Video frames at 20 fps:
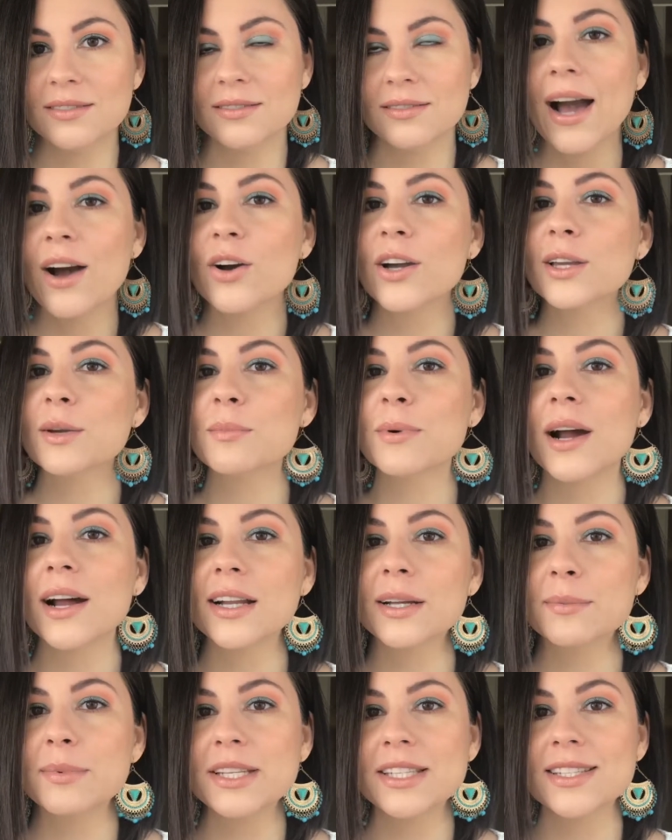How can a
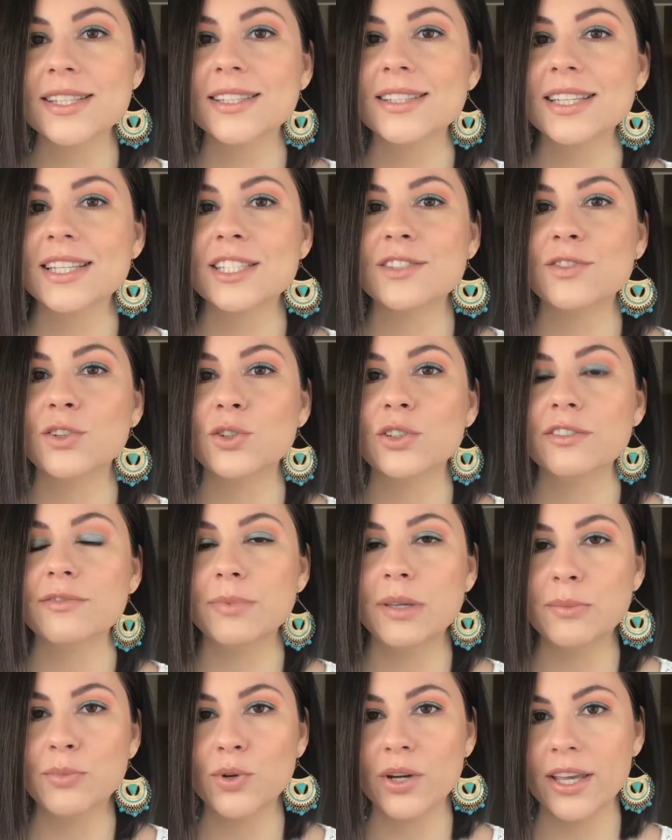product be successful if
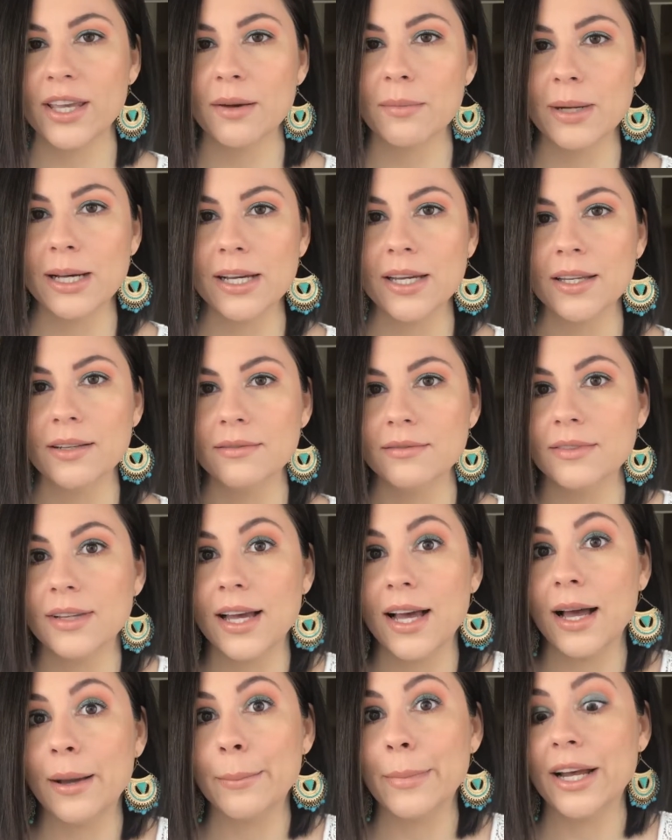people can't buy it?
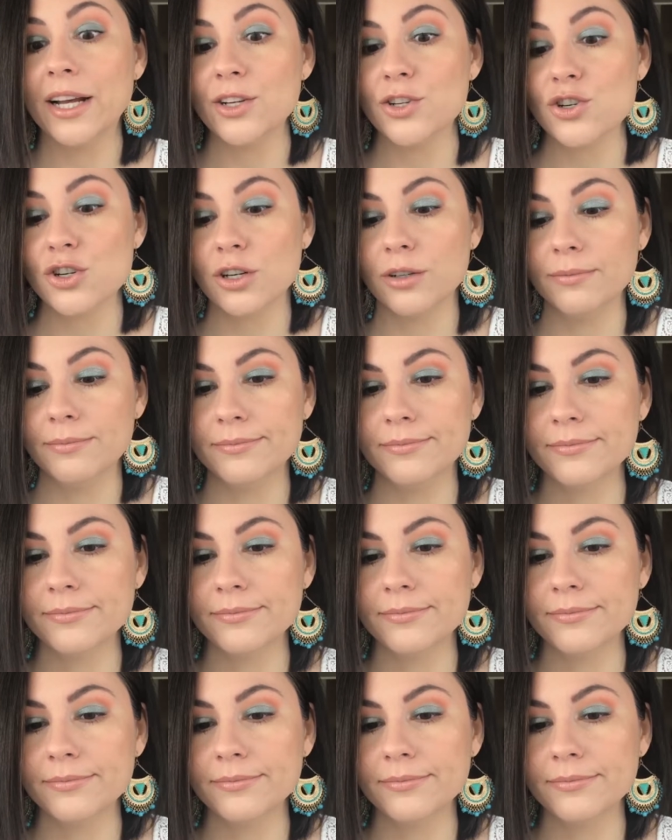I'm not sure.